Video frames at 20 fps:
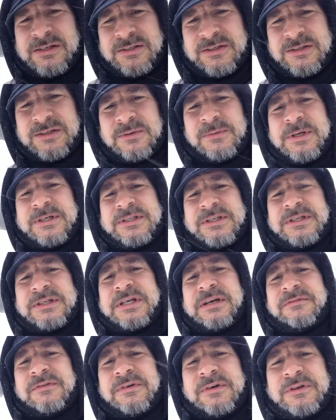So what's the
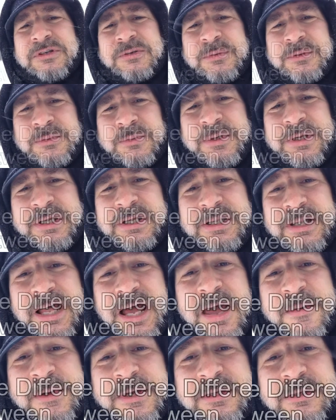difference between
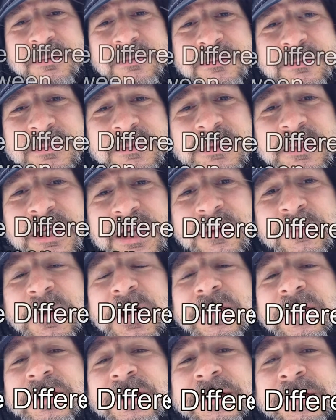climate and
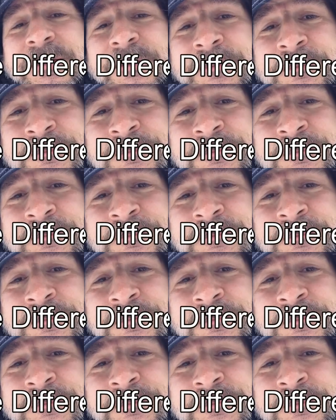weather?